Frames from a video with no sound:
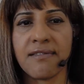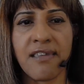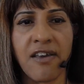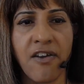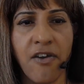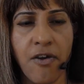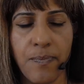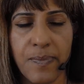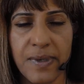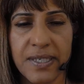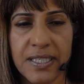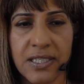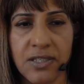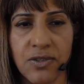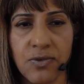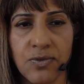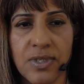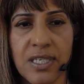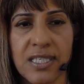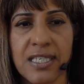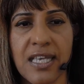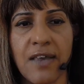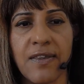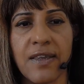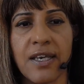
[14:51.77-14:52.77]
therapist who's
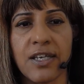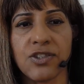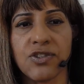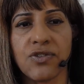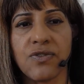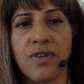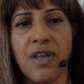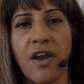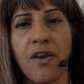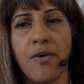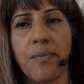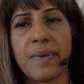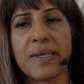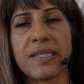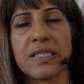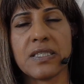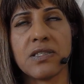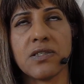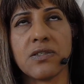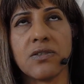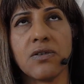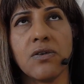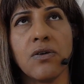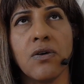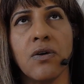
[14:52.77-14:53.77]
a South Asian therapist,